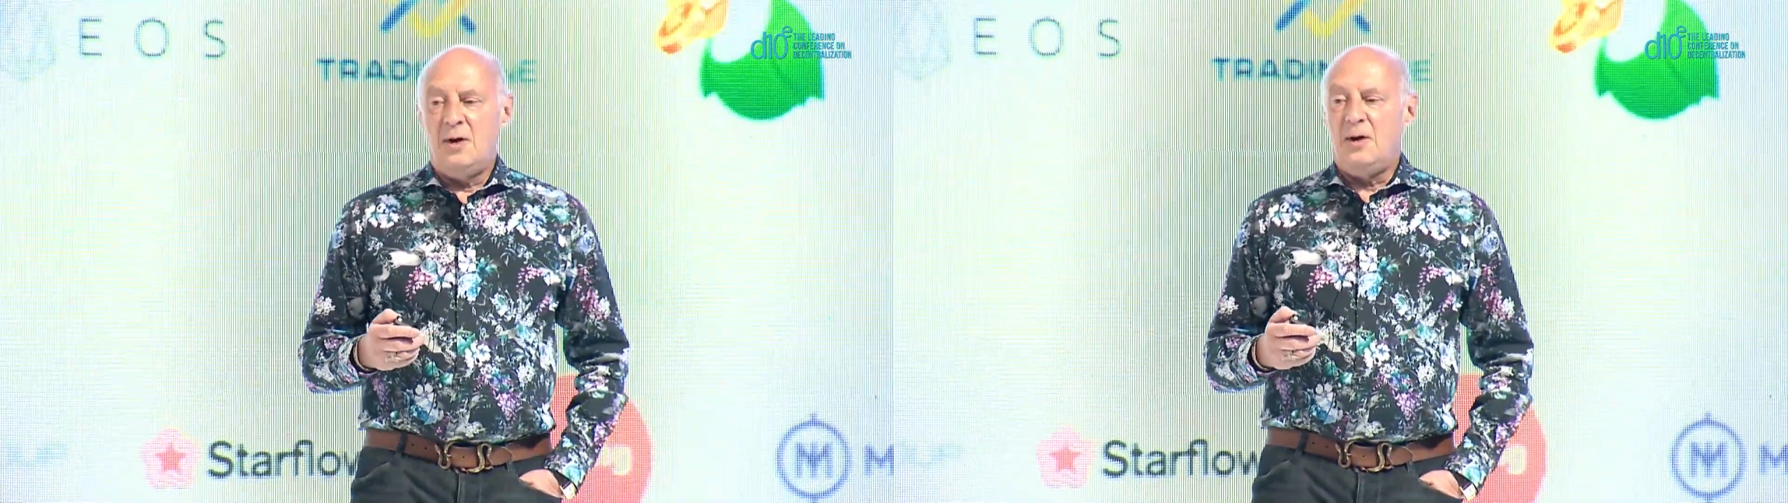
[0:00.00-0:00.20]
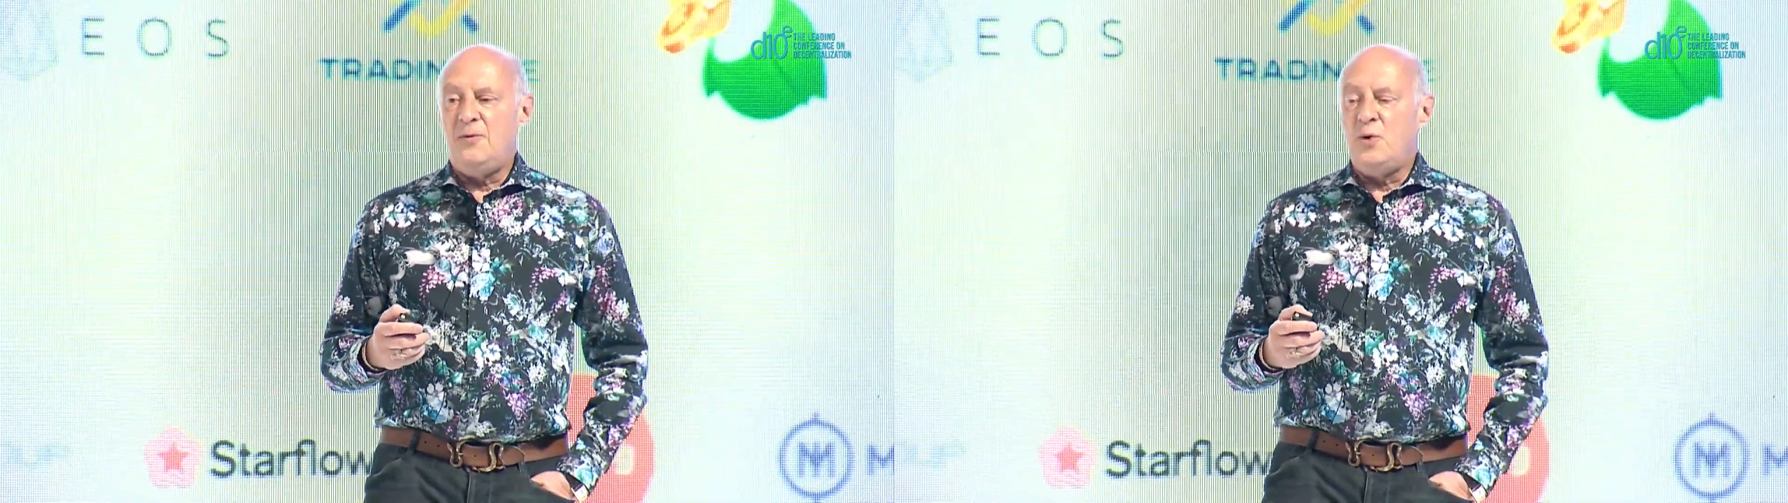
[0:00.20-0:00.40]

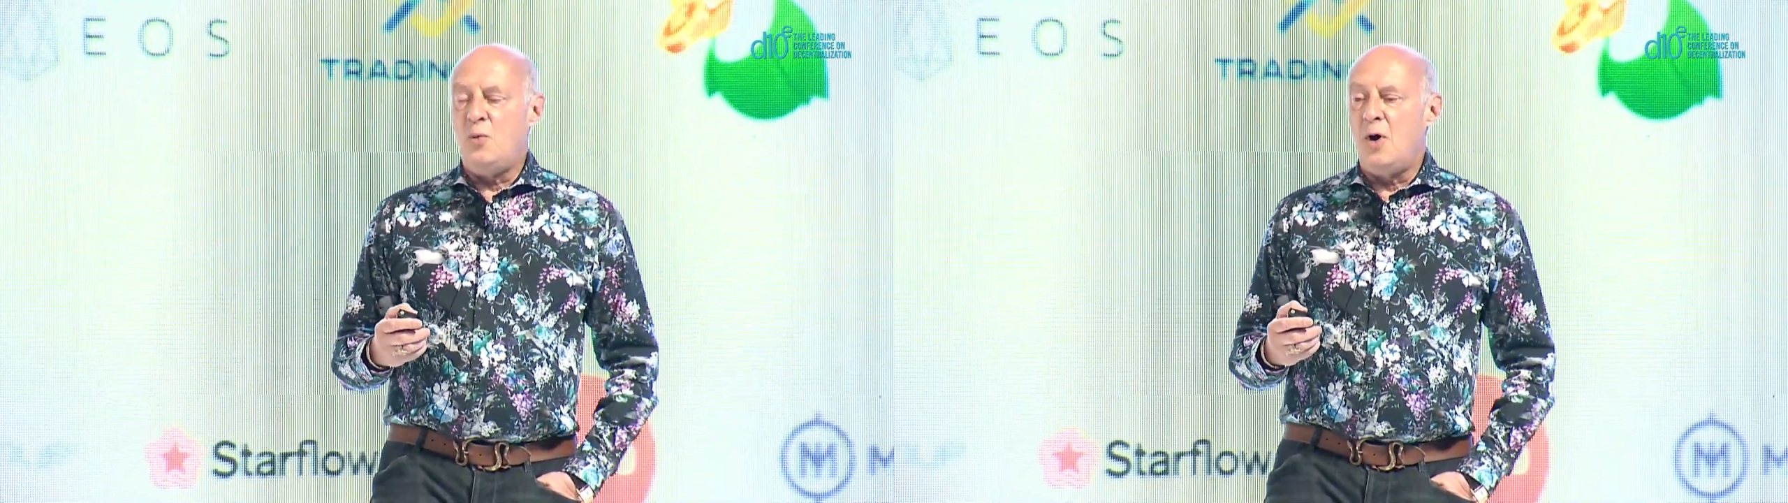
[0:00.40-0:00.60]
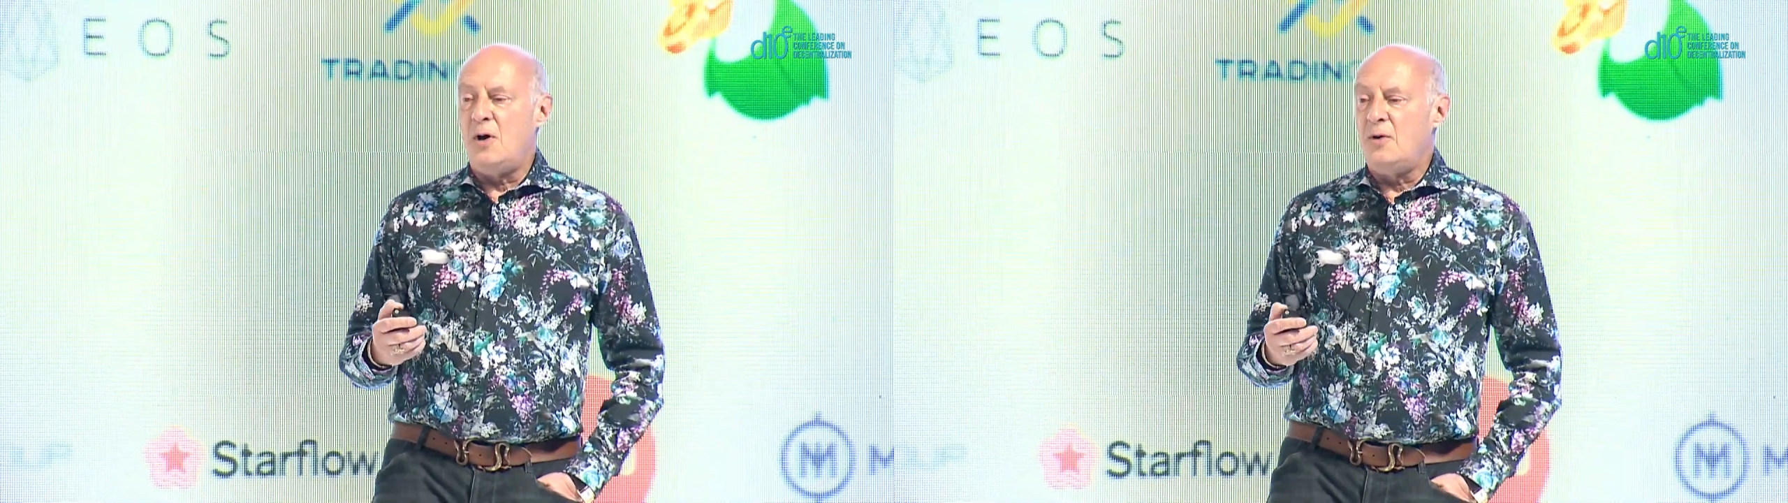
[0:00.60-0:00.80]
If you
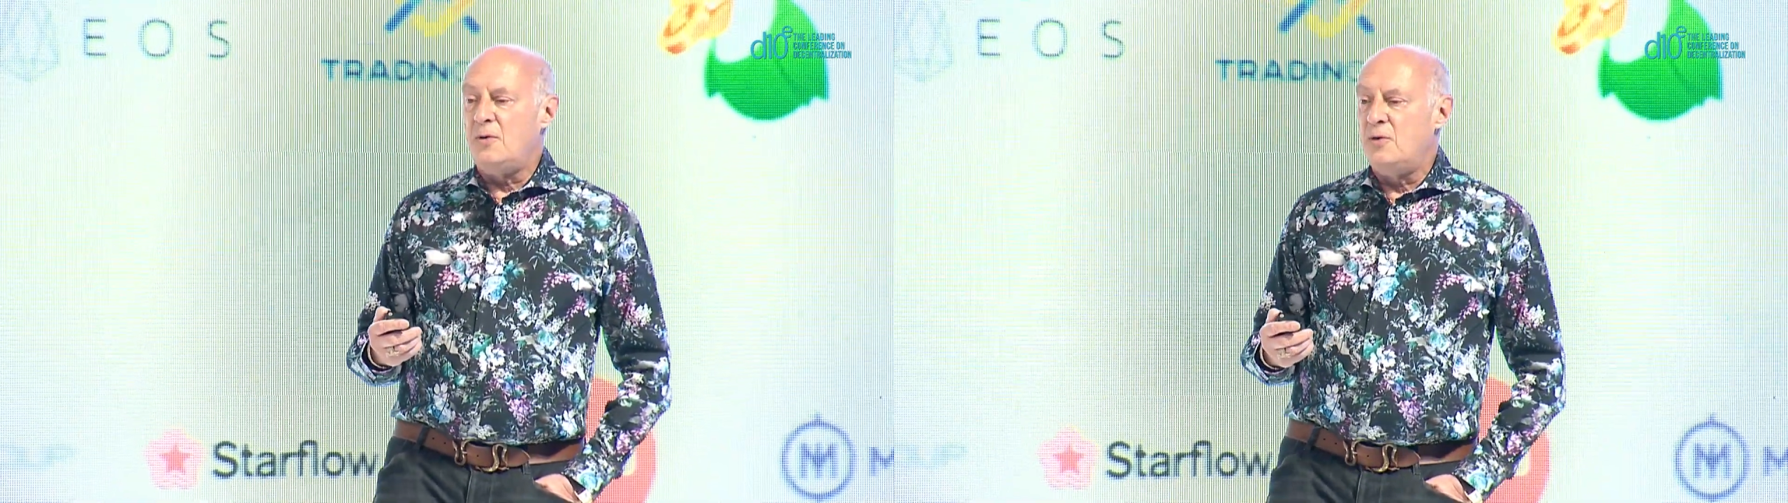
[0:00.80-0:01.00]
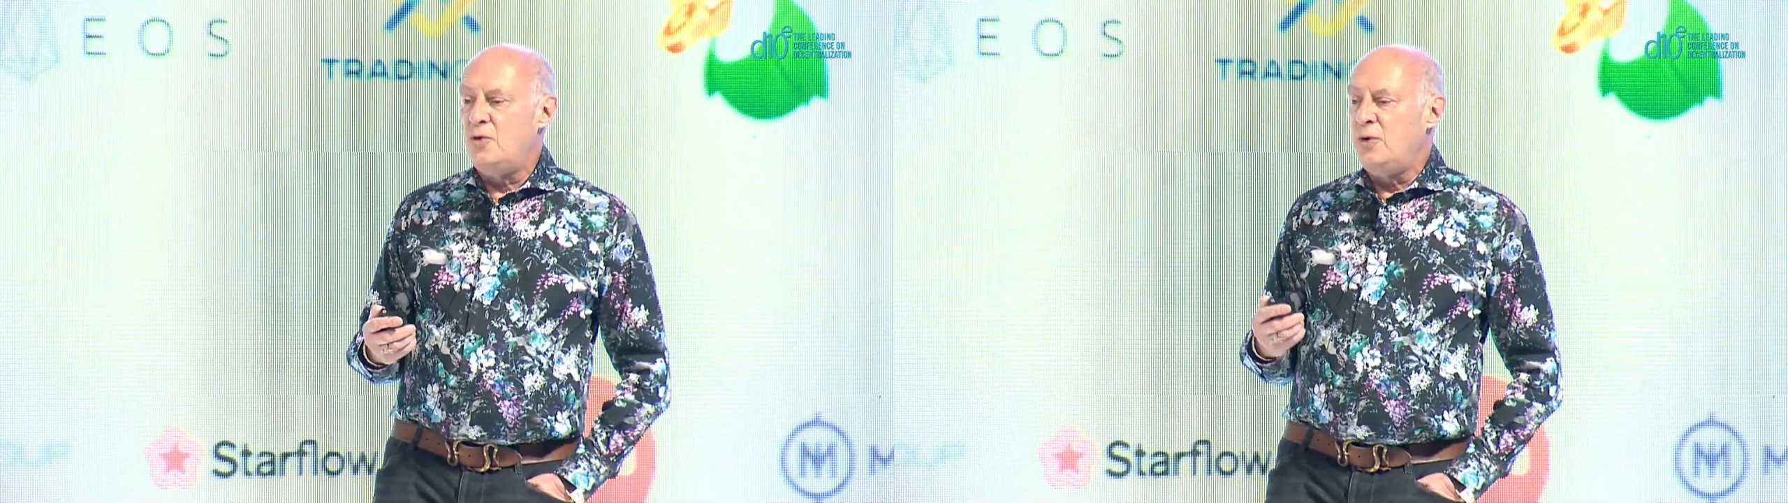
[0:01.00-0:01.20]
want to
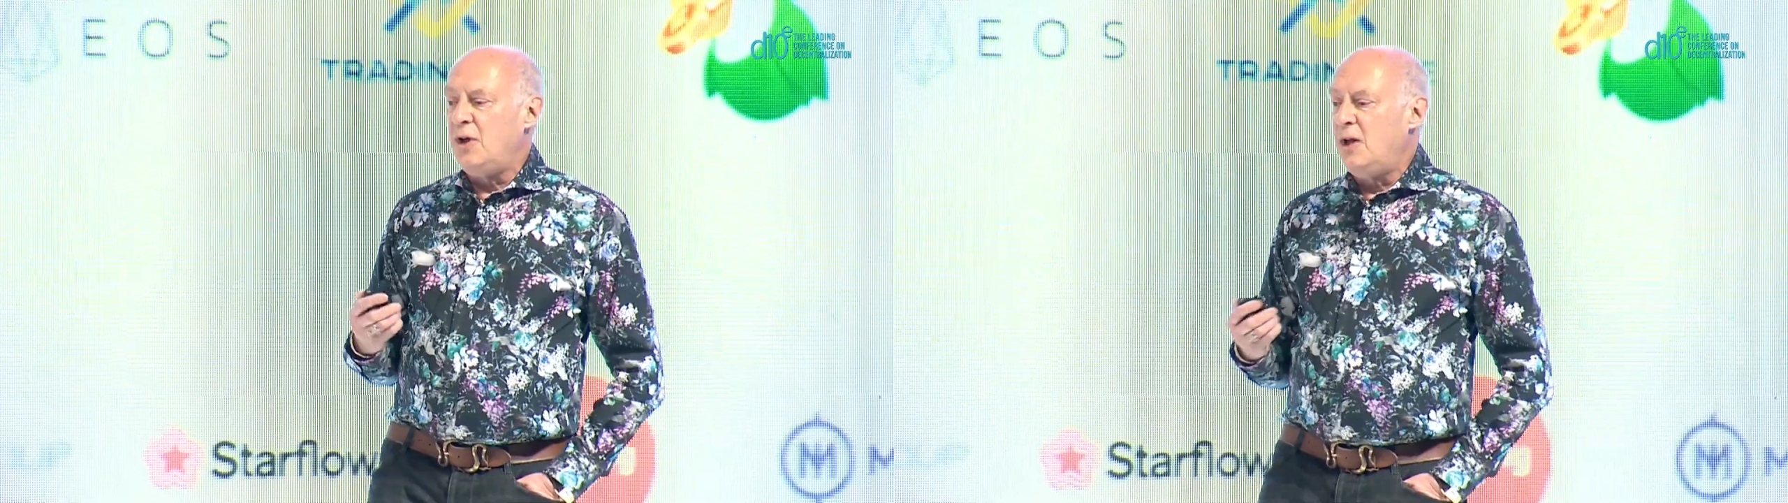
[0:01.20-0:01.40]
do the